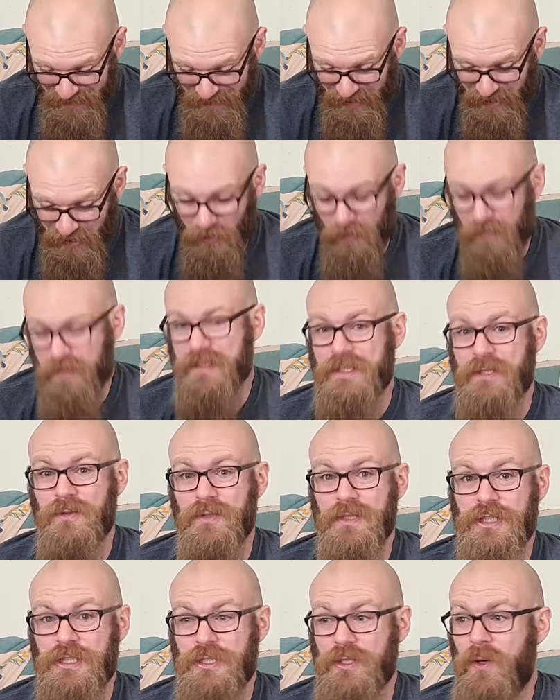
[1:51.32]
long
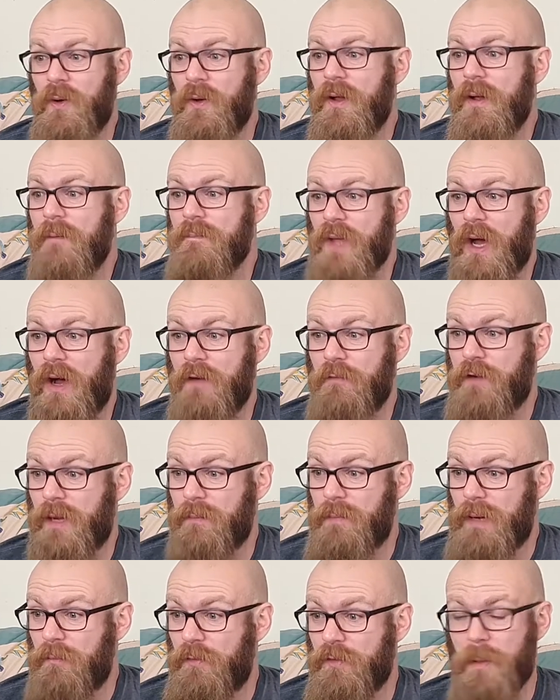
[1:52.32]
story short, I've come
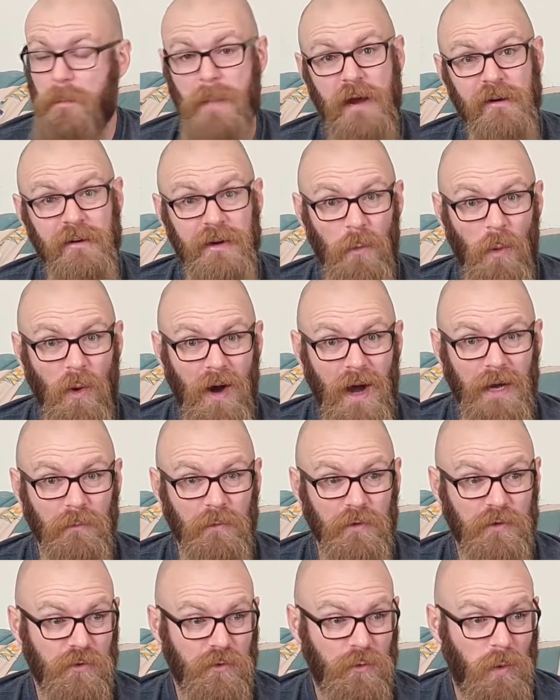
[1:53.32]
up with a berry wine,
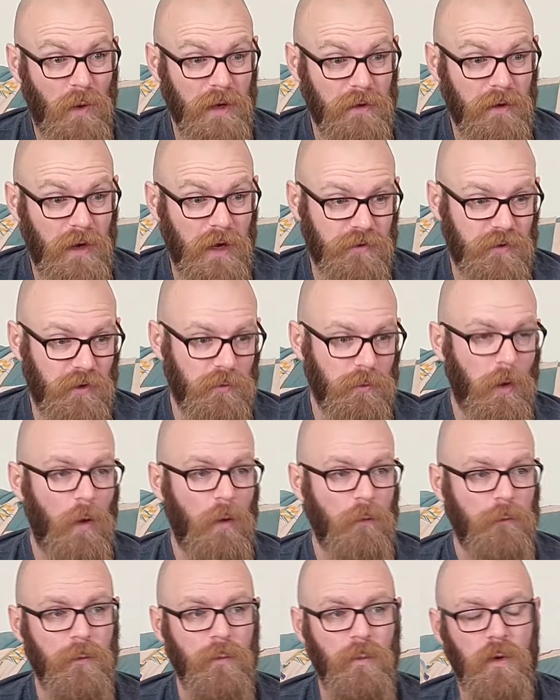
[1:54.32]
which is quite nice because
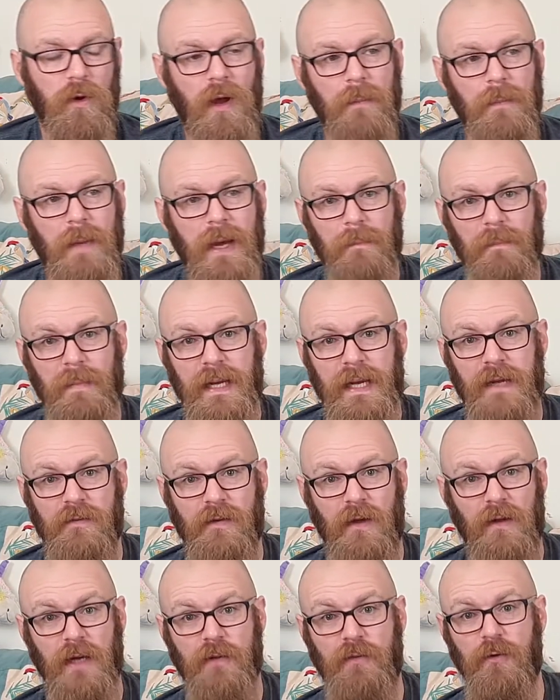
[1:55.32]
often when I make meads, I
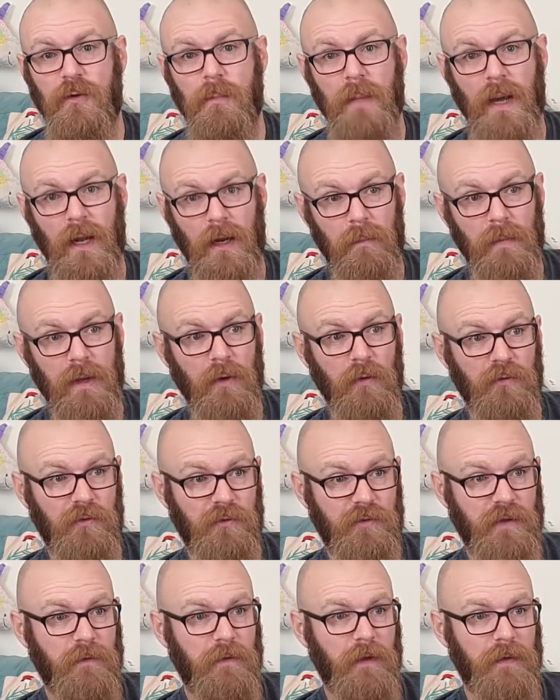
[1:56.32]
like to do melomels and
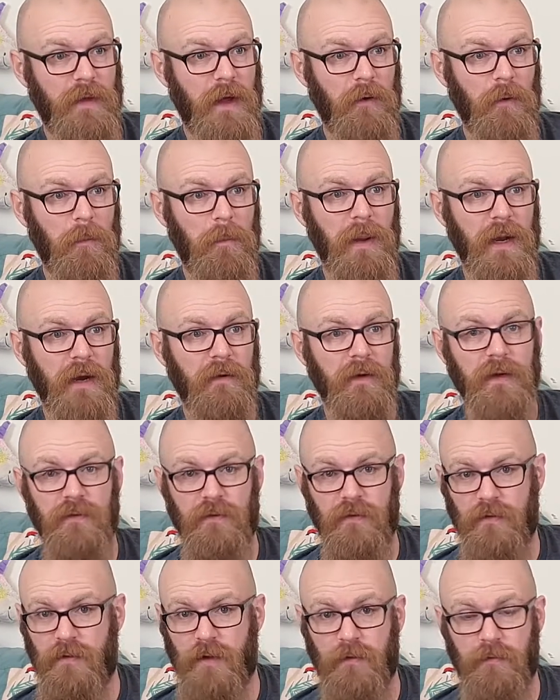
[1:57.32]
stuff like that, or berries
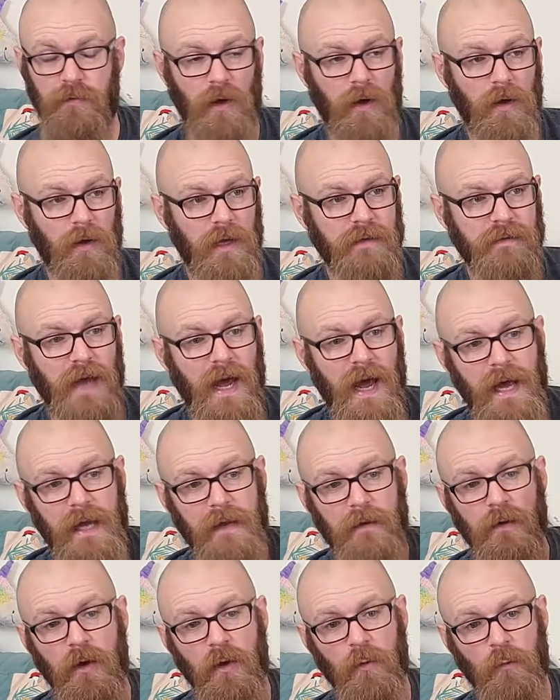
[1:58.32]
and stuff. So I like to
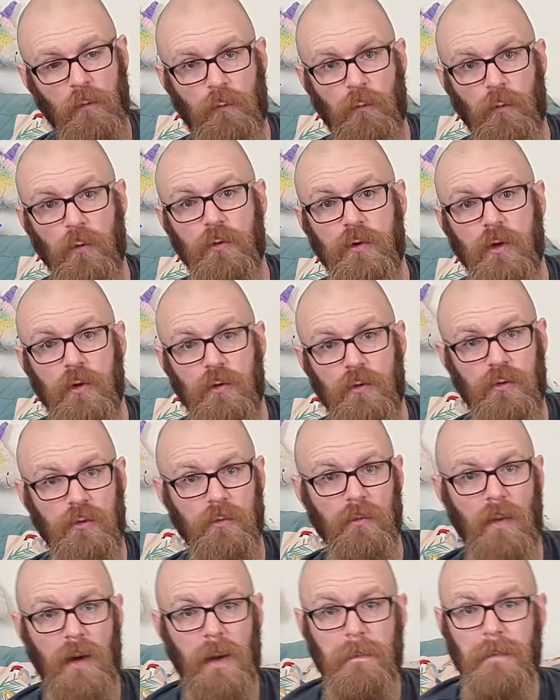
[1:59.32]
add fruit to
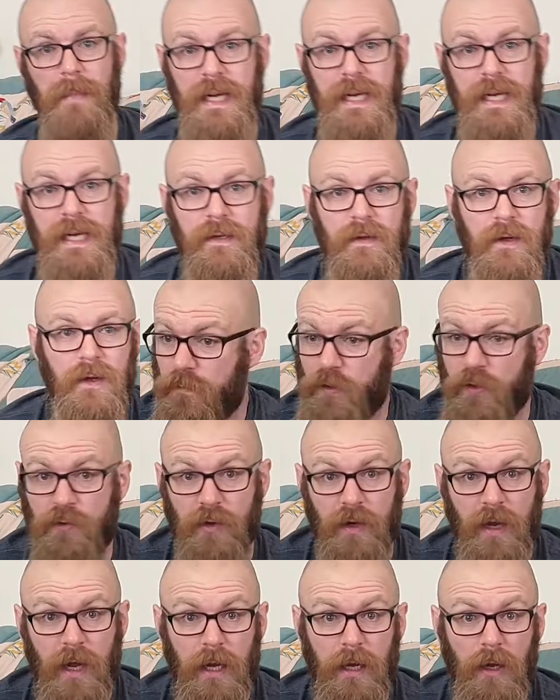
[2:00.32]
my mead. So
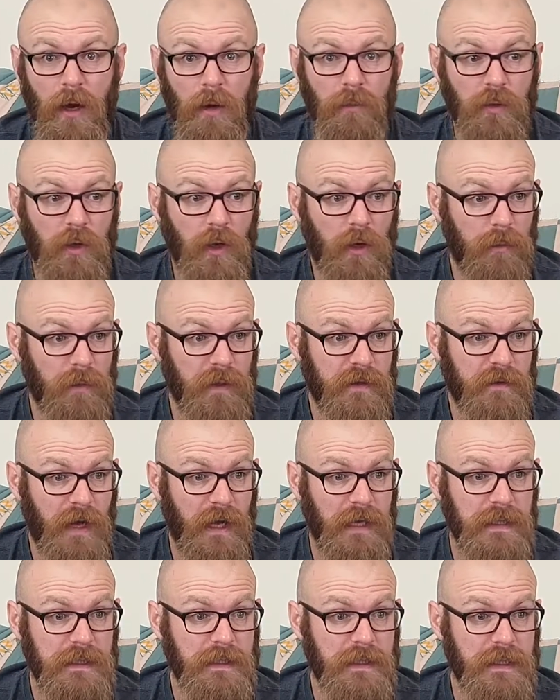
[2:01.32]
today I'm going to be
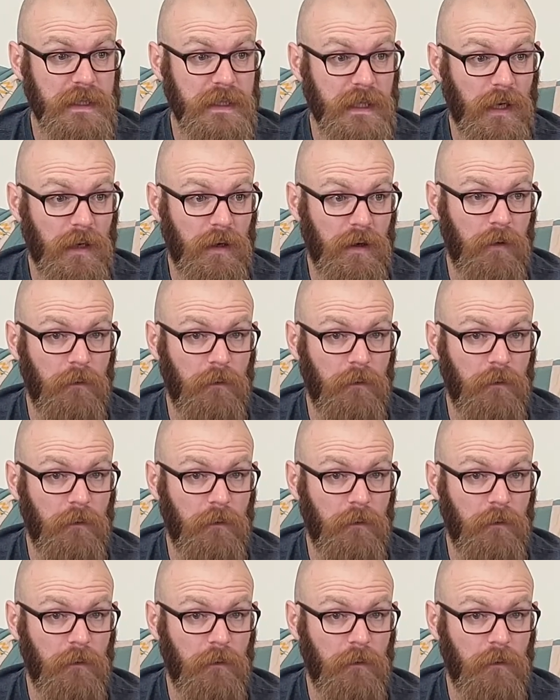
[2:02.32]
tasting a